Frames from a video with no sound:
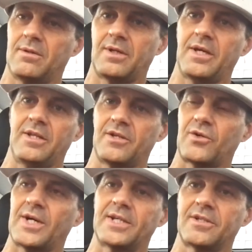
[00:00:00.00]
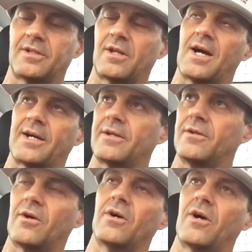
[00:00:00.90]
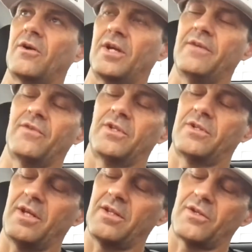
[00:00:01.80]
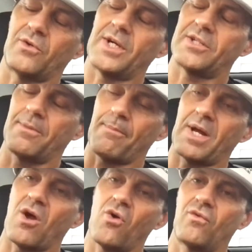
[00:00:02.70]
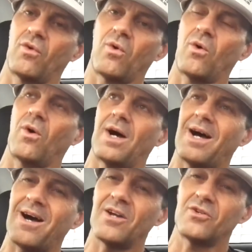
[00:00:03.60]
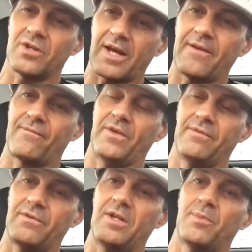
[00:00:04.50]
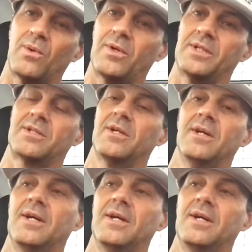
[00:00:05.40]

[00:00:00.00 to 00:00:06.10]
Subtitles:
either direction, like not either direction, but overall 150 points.